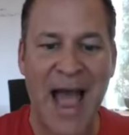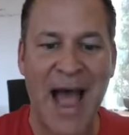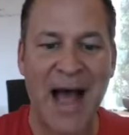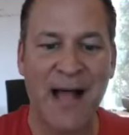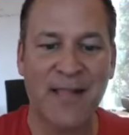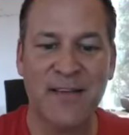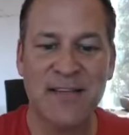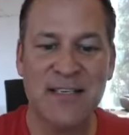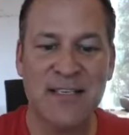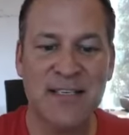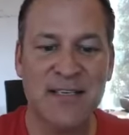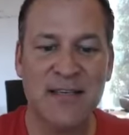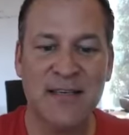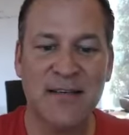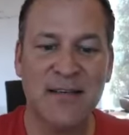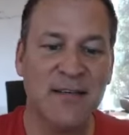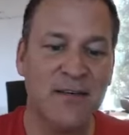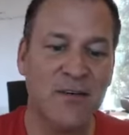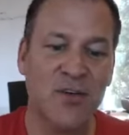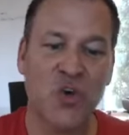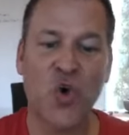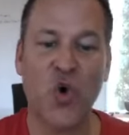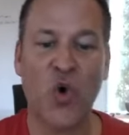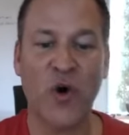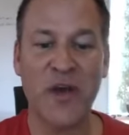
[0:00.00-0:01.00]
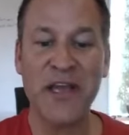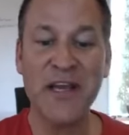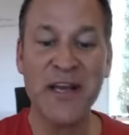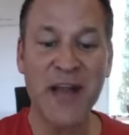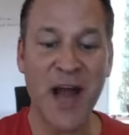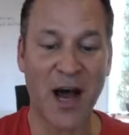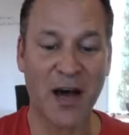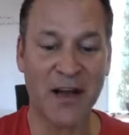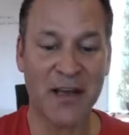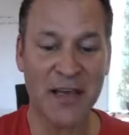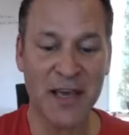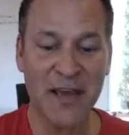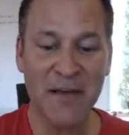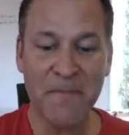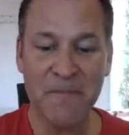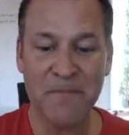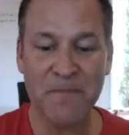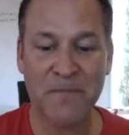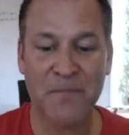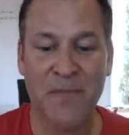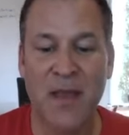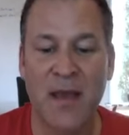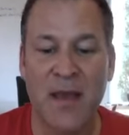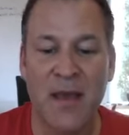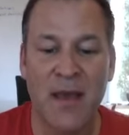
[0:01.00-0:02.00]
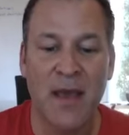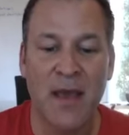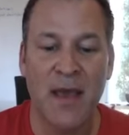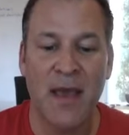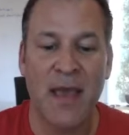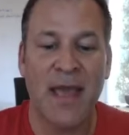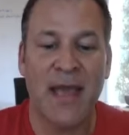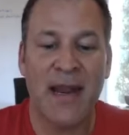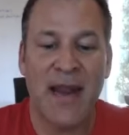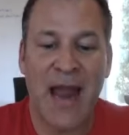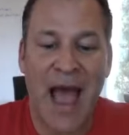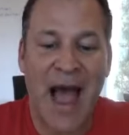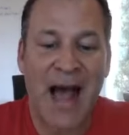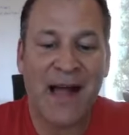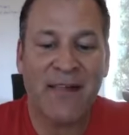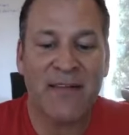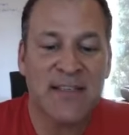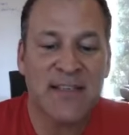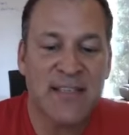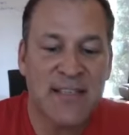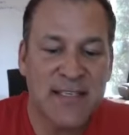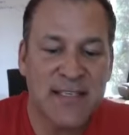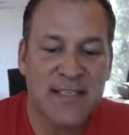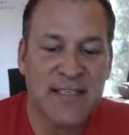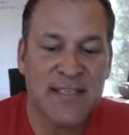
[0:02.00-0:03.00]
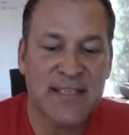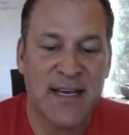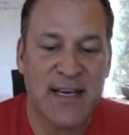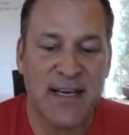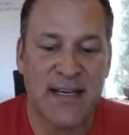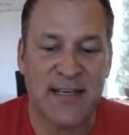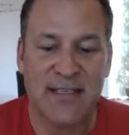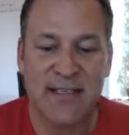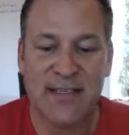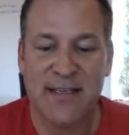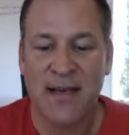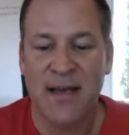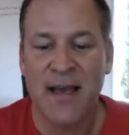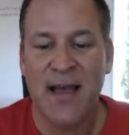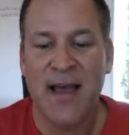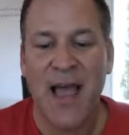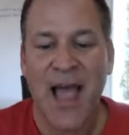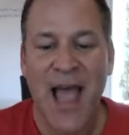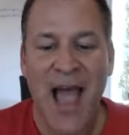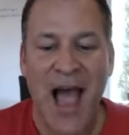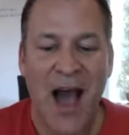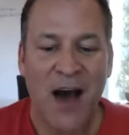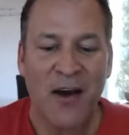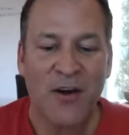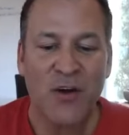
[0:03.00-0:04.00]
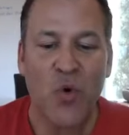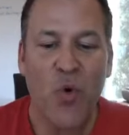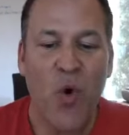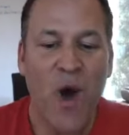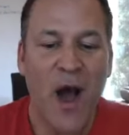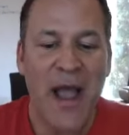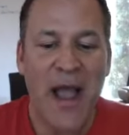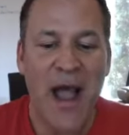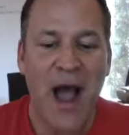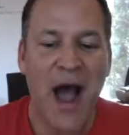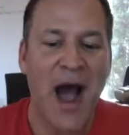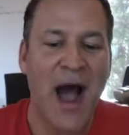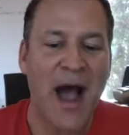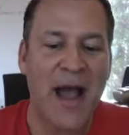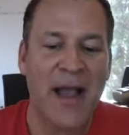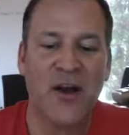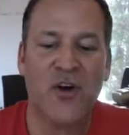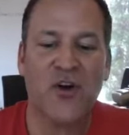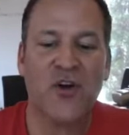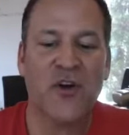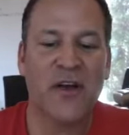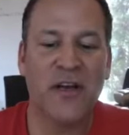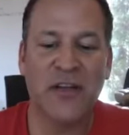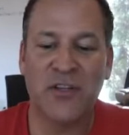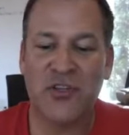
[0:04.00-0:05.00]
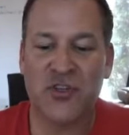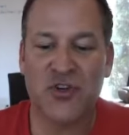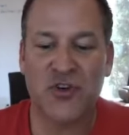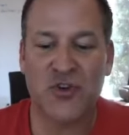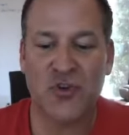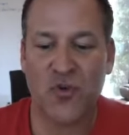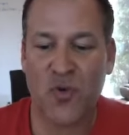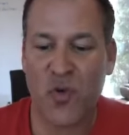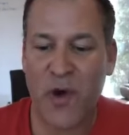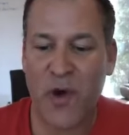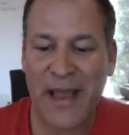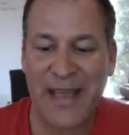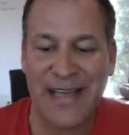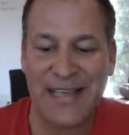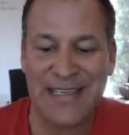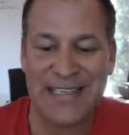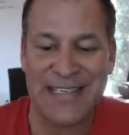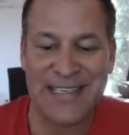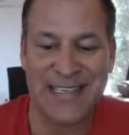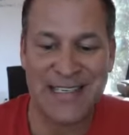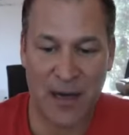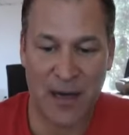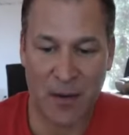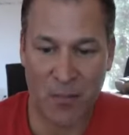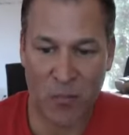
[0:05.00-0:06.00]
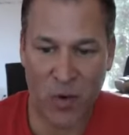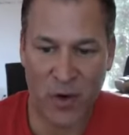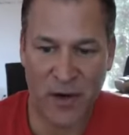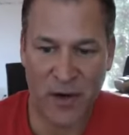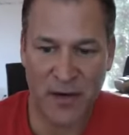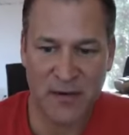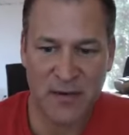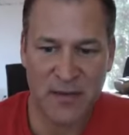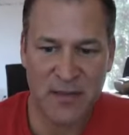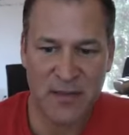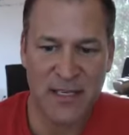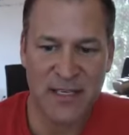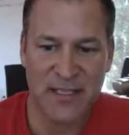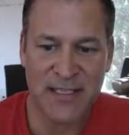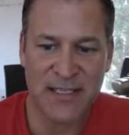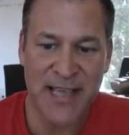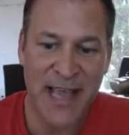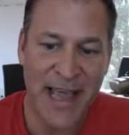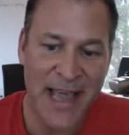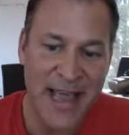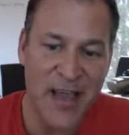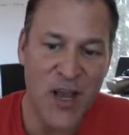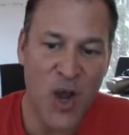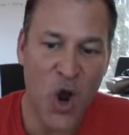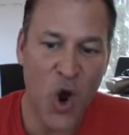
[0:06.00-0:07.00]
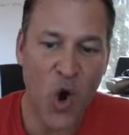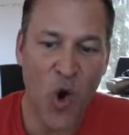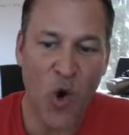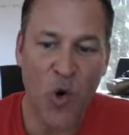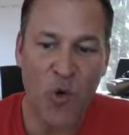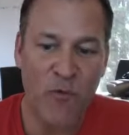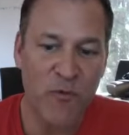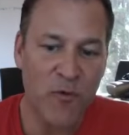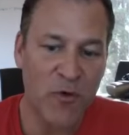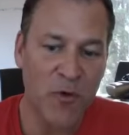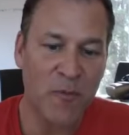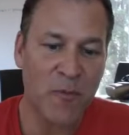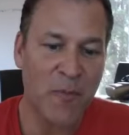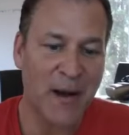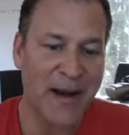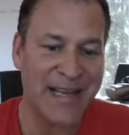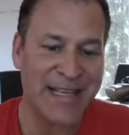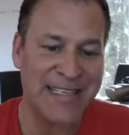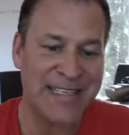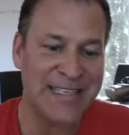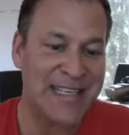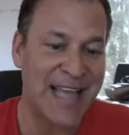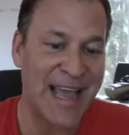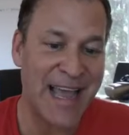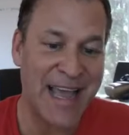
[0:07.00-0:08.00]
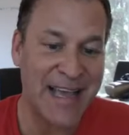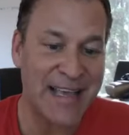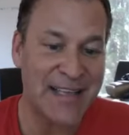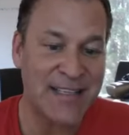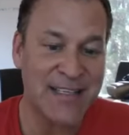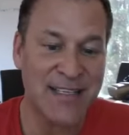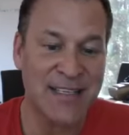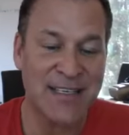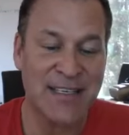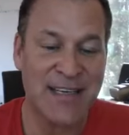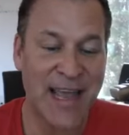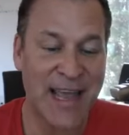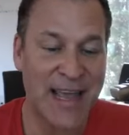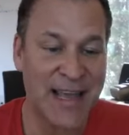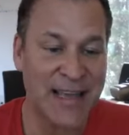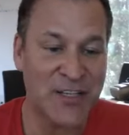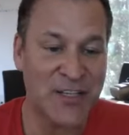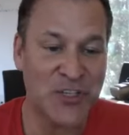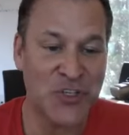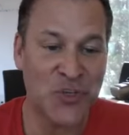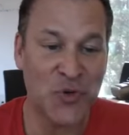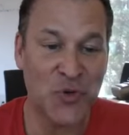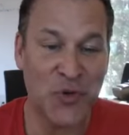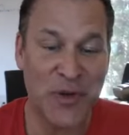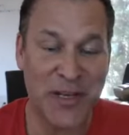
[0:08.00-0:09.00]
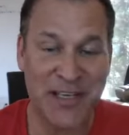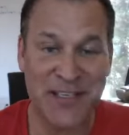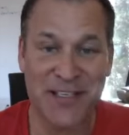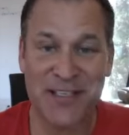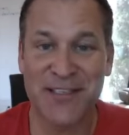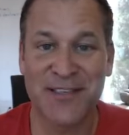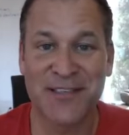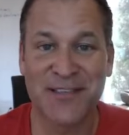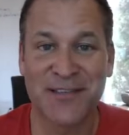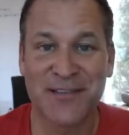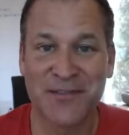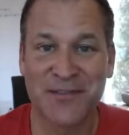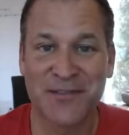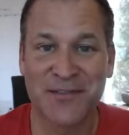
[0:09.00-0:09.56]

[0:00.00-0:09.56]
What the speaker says: Allison Koyanagi, and Allison says, how do I hire and train someone to take over my day-to-day duties?